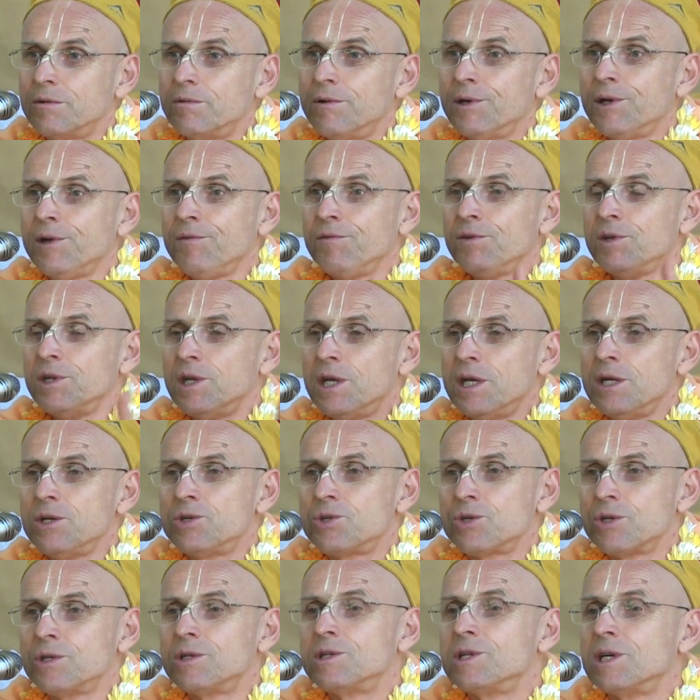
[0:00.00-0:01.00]
Whatever
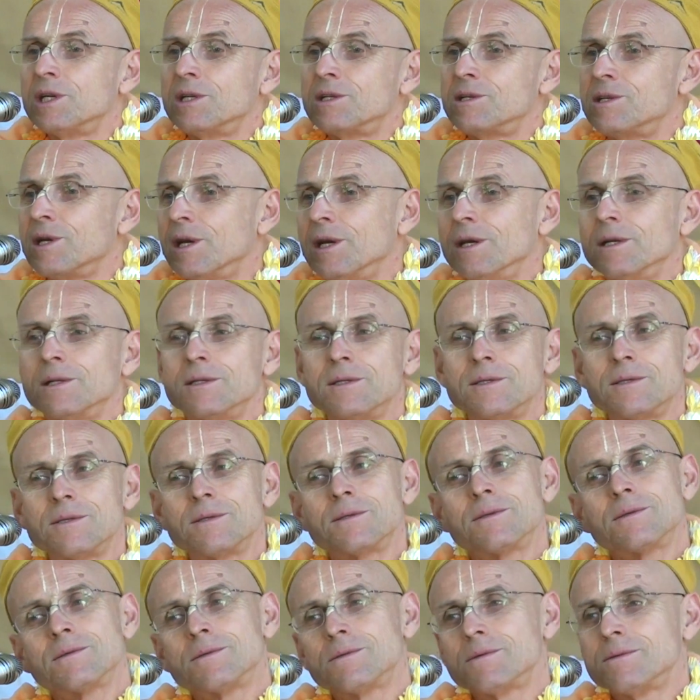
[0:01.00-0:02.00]
nature
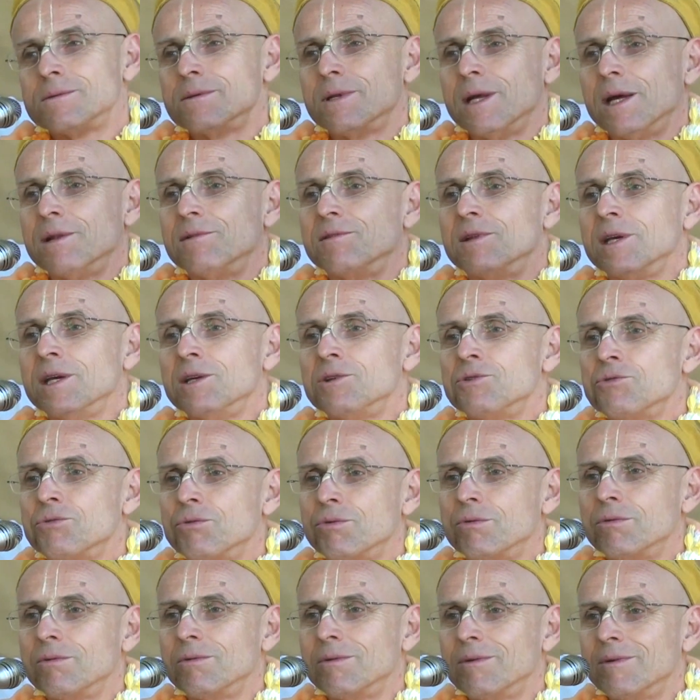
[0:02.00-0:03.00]
dictates, that they
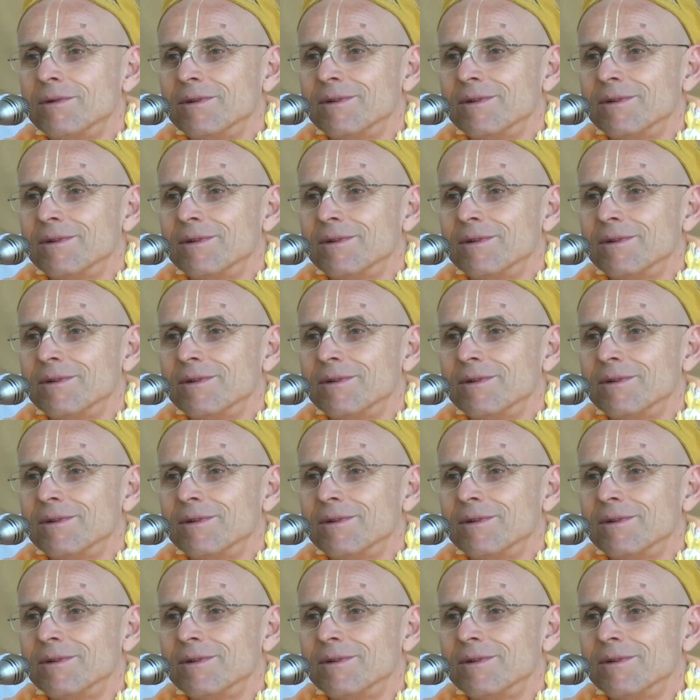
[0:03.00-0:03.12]
do.